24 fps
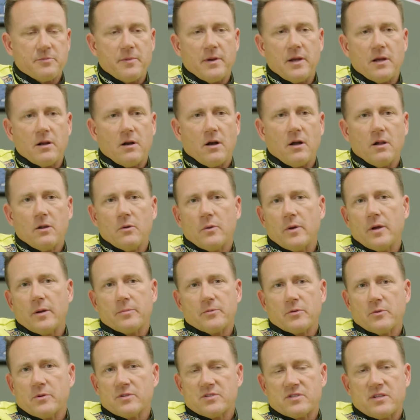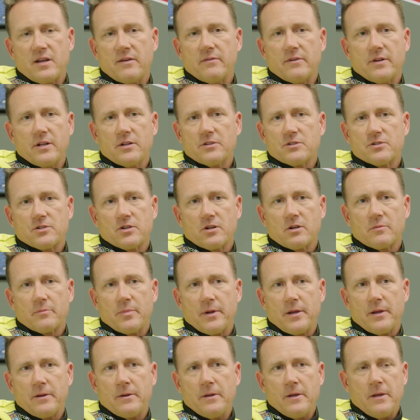bait all the way up to a 7-inch
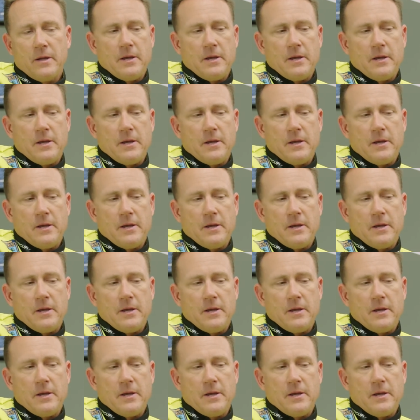jerkbait.